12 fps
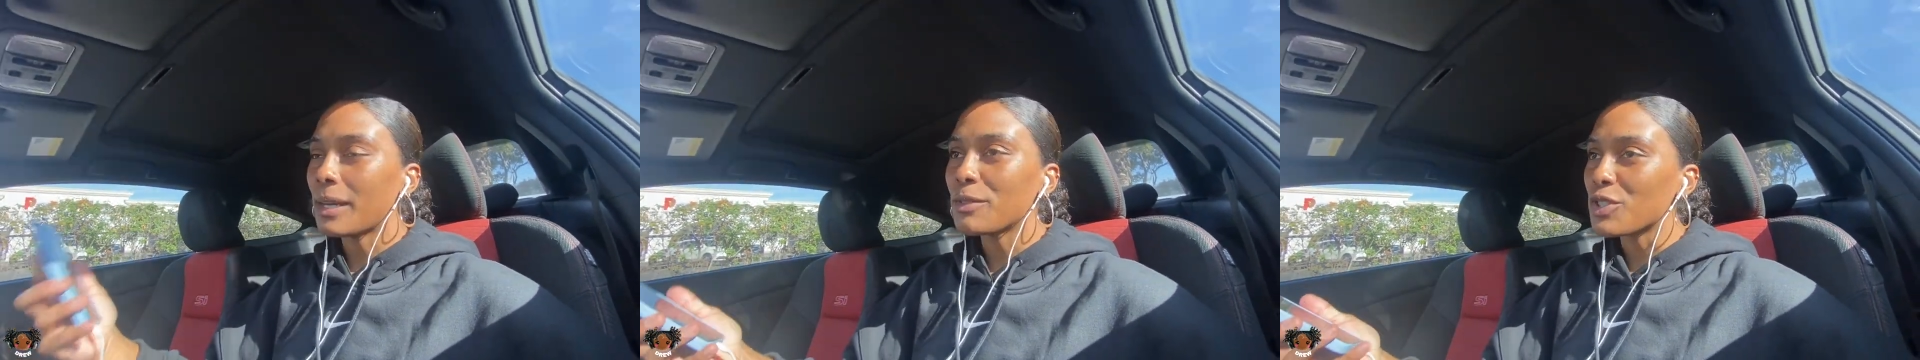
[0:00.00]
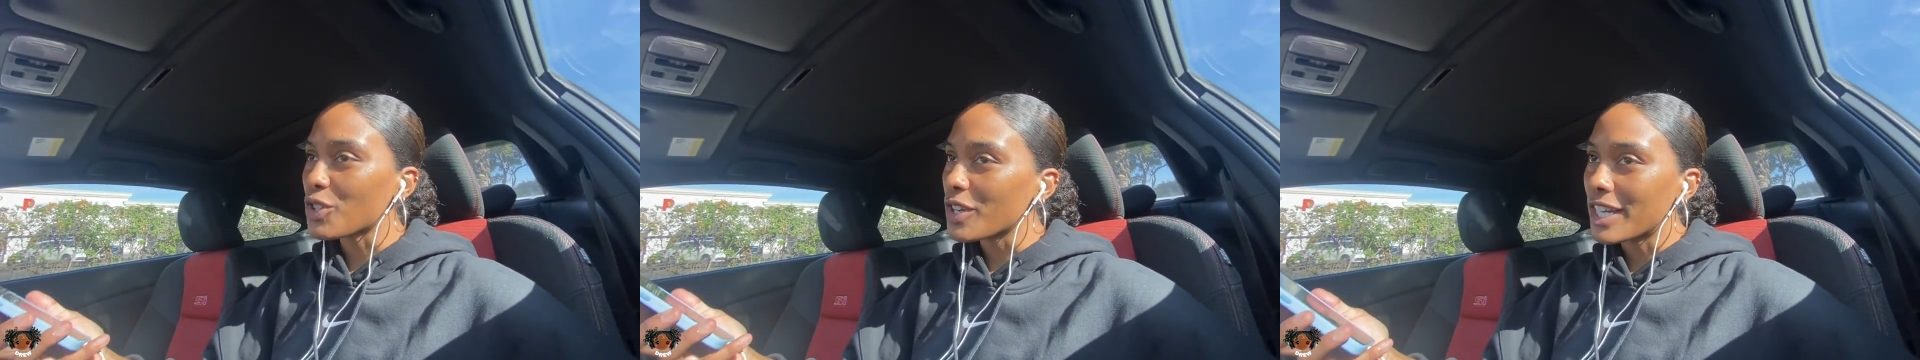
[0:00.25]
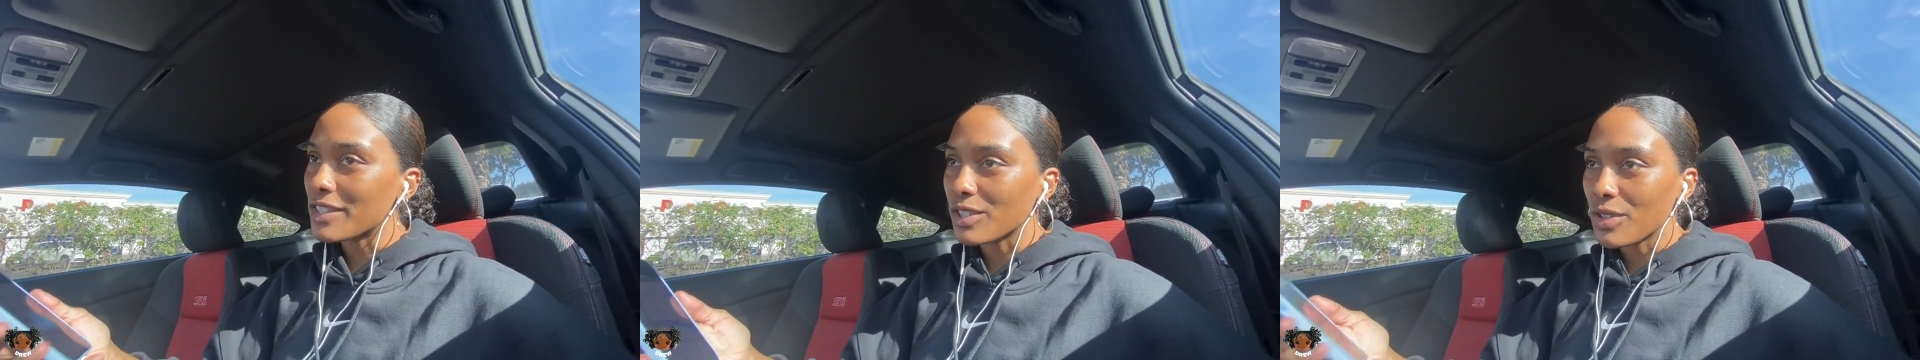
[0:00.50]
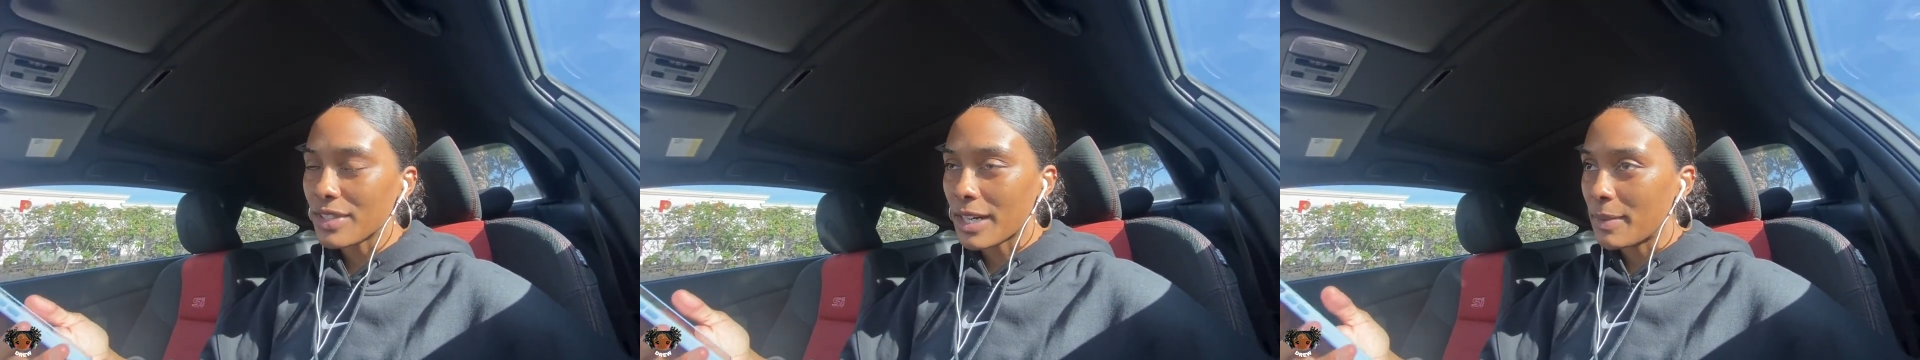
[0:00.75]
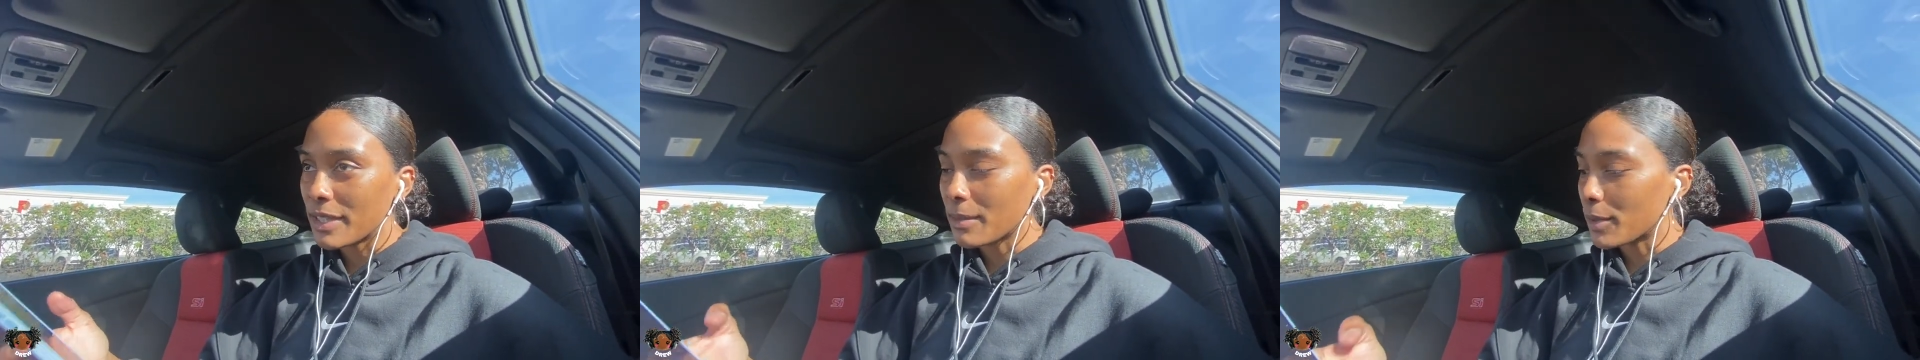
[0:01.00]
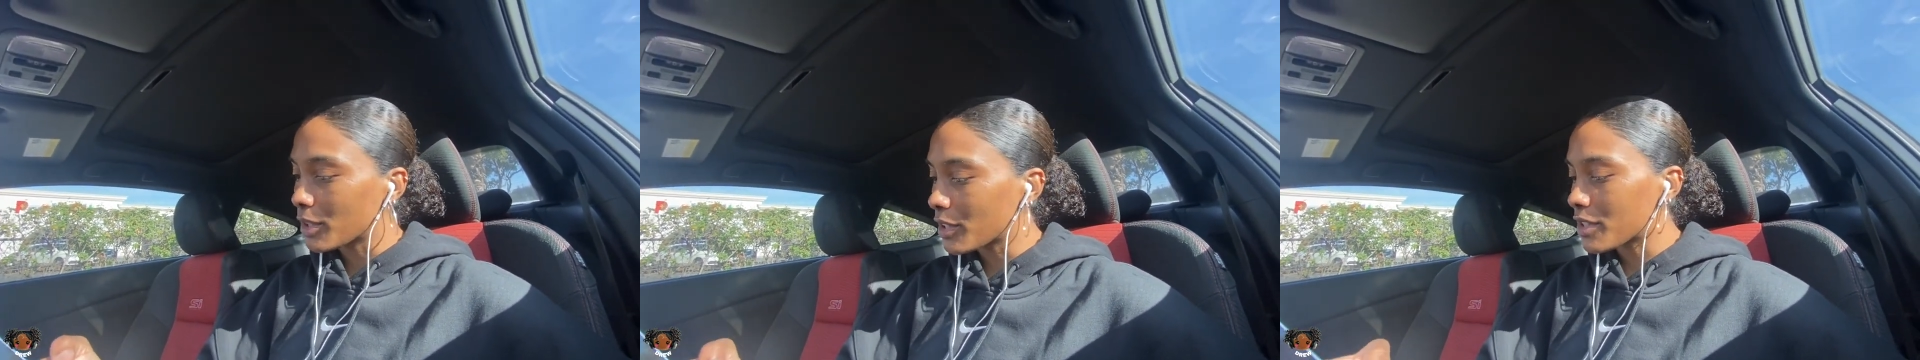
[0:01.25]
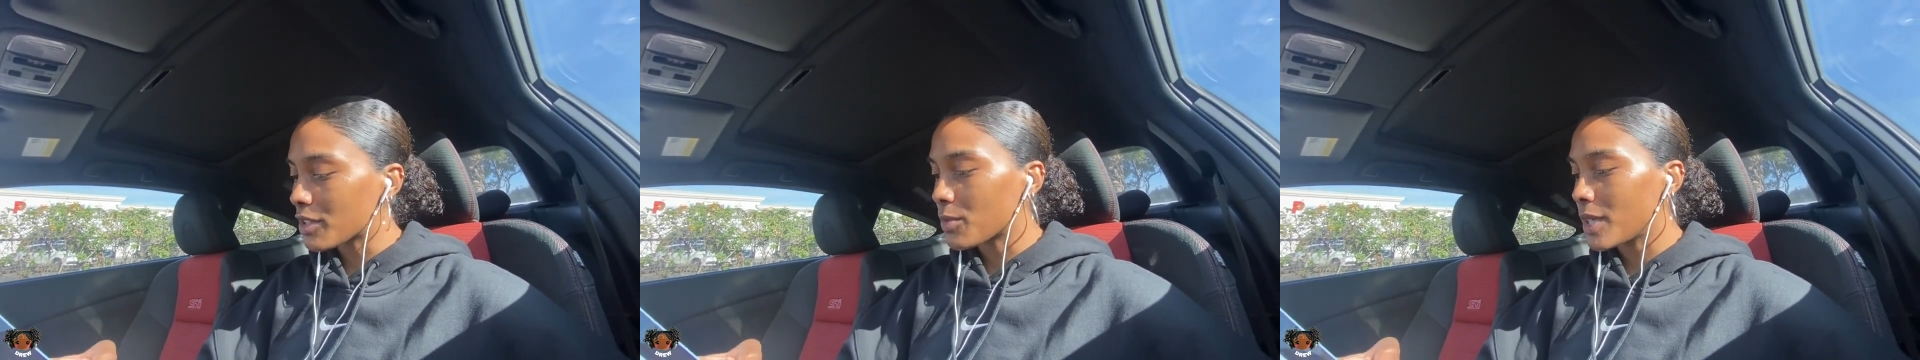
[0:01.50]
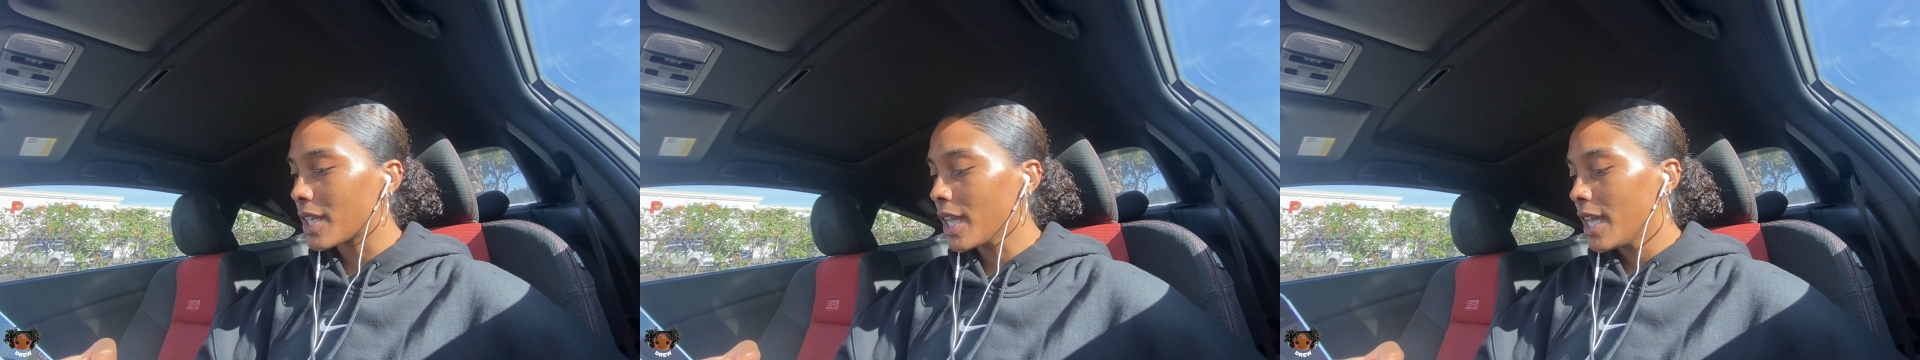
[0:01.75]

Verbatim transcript: i'm gonna just show you guys the clothes that i picked up earlier this week